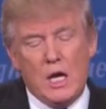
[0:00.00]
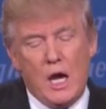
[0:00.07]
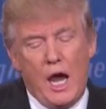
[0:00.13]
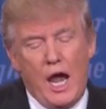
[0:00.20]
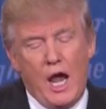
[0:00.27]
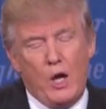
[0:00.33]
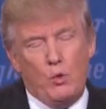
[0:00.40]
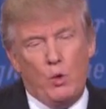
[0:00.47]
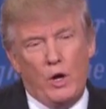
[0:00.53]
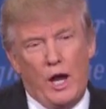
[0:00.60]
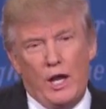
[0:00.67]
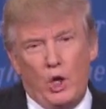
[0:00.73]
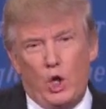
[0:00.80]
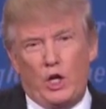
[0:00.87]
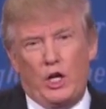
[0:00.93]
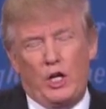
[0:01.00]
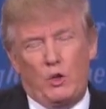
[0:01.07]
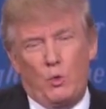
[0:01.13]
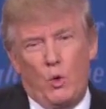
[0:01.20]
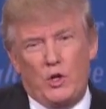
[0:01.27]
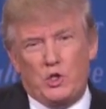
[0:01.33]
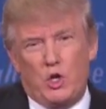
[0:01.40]
And when I look at
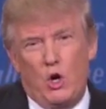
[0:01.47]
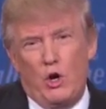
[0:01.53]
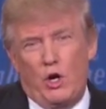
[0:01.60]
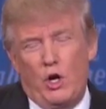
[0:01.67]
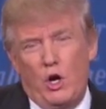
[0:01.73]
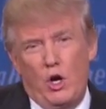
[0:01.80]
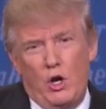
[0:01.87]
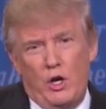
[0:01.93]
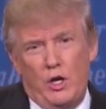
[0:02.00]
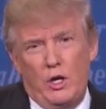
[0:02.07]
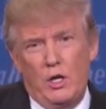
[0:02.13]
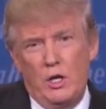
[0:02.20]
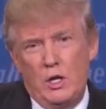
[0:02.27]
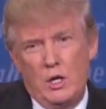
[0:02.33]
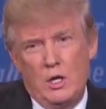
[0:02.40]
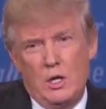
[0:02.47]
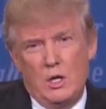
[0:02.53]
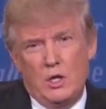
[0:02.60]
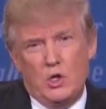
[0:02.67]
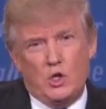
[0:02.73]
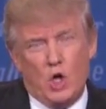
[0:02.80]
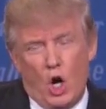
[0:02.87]
what's going on in
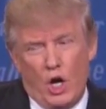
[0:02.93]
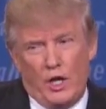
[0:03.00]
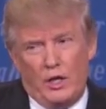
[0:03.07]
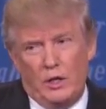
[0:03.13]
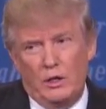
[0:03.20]
Charlotte,